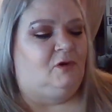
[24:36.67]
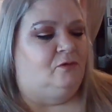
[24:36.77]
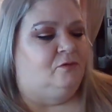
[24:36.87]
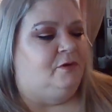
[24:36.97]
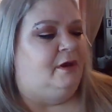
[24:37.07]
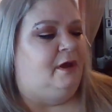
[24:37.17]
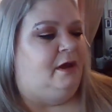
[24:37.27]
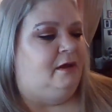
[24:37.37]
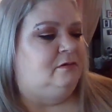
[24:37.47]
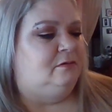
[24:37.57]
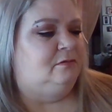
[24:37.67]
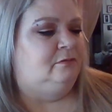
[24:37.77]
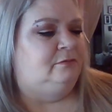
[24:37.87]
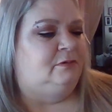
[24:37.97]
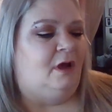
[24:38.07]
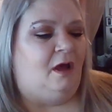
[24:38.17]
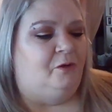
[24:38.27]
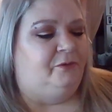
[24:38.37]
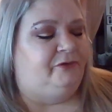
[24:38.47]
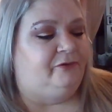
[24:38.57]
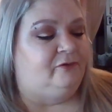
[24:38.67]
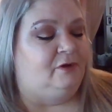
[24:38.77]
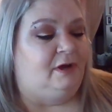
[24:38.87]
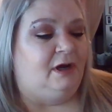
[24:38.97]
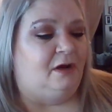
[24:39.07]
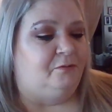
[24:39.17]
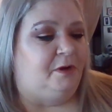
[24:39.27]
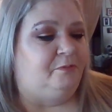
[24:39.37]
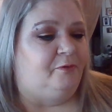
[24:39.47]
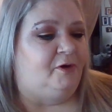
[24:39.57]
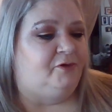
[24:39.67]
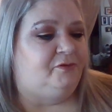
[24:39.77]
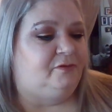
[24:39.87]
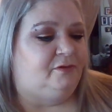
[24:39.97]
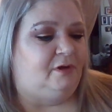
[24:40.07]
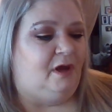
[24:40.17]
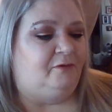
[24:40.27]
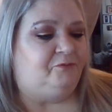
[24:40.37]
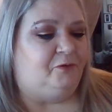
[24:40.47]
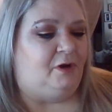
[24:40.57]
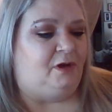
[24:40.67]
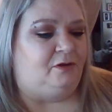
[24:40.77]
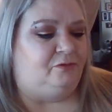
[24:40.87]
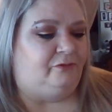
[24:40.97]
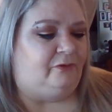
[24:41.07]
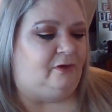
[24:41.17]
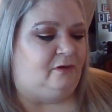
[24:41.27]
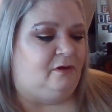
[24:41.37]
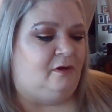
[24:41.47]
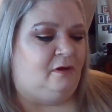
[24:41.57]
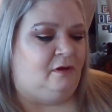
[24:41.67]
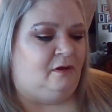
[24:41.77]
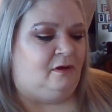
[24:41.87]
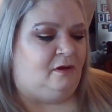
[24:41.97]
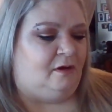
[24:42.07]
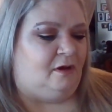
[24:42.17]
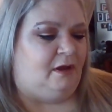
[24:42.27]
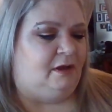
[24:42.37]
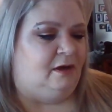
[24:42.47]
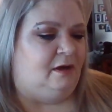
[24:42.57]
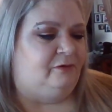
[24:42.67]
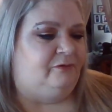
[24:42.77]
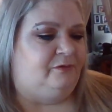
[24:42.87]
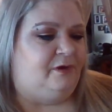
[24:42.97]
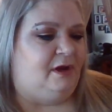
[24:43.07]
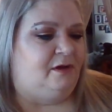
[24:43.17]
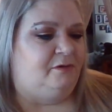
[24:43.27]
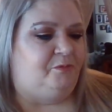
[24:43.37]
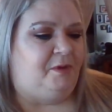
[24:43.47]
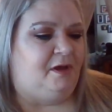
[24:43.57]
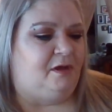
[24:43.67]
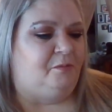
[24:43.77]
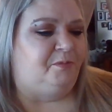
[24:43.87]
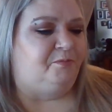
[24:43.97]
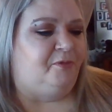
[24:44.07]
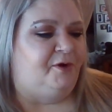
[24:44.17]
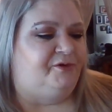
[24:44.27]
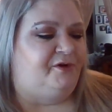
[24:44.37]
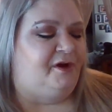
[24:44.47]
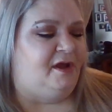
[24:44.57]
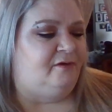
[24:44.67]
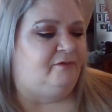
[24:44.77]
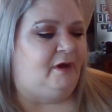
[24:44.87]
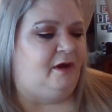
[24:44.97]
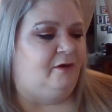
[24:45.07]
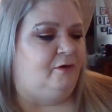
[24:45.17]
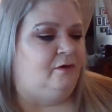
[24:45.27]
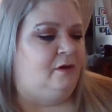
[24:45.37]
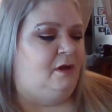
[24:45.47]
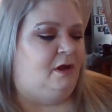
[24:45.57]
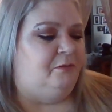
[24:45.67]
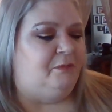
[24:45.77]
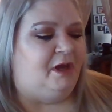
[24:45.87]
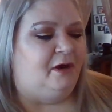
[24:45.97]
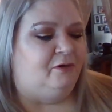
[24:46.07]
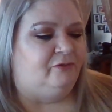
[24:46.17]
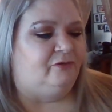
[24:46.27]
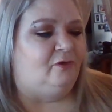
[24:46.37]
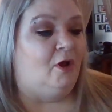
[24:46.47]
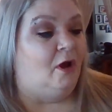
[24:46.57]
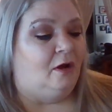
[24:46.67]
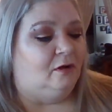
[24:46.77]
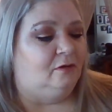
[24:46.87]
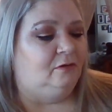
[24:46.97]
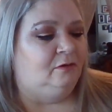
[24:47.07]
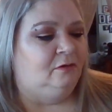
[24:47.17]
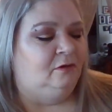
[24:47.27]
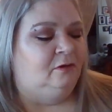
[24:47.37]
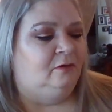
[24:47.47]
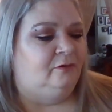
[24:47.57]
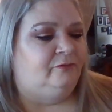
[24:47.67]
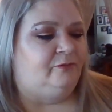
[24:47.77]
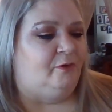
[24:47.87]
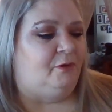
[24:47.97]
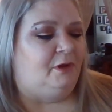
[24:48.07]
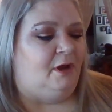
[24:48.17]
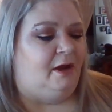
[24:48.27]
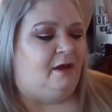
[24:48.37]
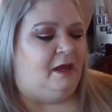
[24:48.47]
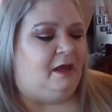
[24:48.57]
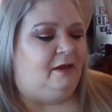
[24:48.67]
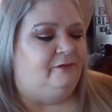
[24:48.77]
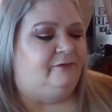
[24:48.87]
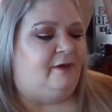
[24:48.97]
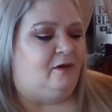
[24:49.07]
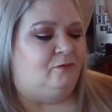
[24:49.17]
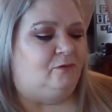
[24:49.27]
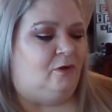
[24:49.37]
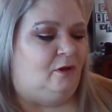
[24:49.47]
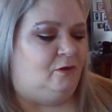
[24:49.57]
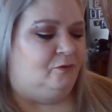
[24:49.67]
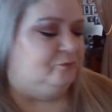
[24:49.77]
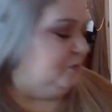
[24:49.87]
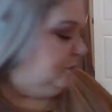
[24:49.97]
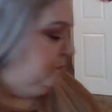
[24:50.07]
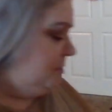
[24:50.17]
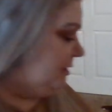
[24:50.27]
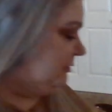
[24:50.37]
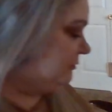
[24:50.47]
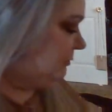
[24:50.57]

okay. I always clean out my brush after I use it. I cannot stand to pick up a brush and have hair. And my hair is long, so it like hangs out all over the place